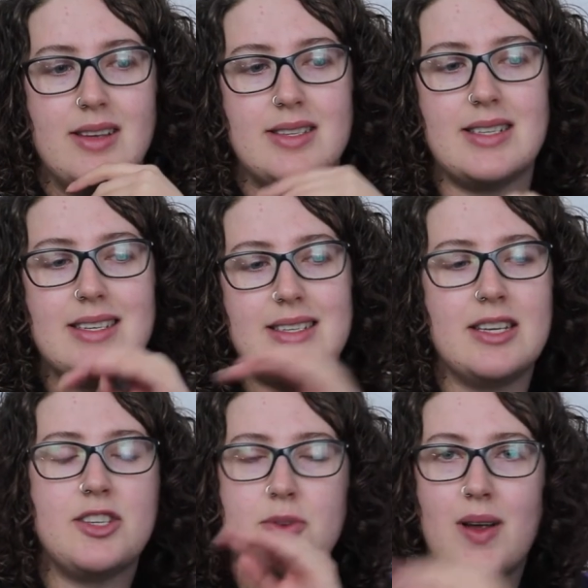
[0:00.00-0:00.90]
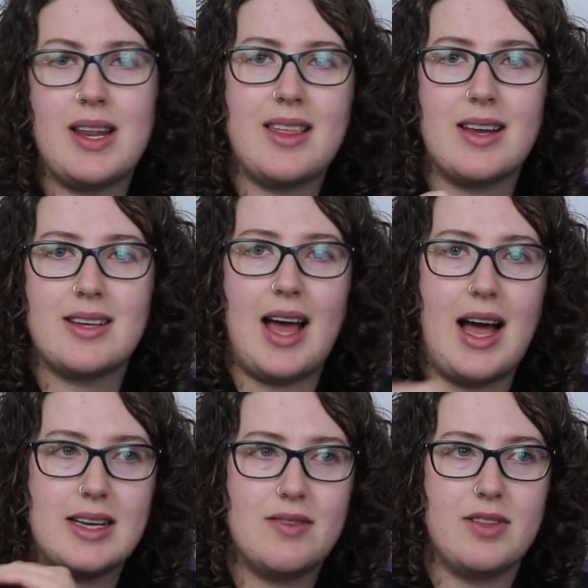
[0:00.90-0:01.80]
since it didn't do anything to
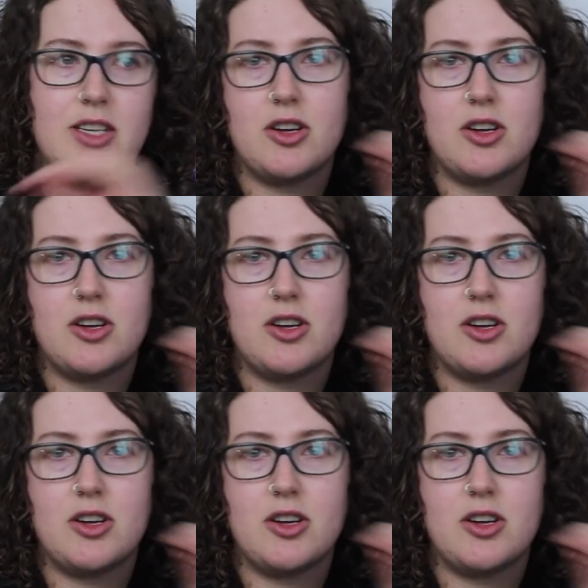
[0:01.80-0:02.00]
actively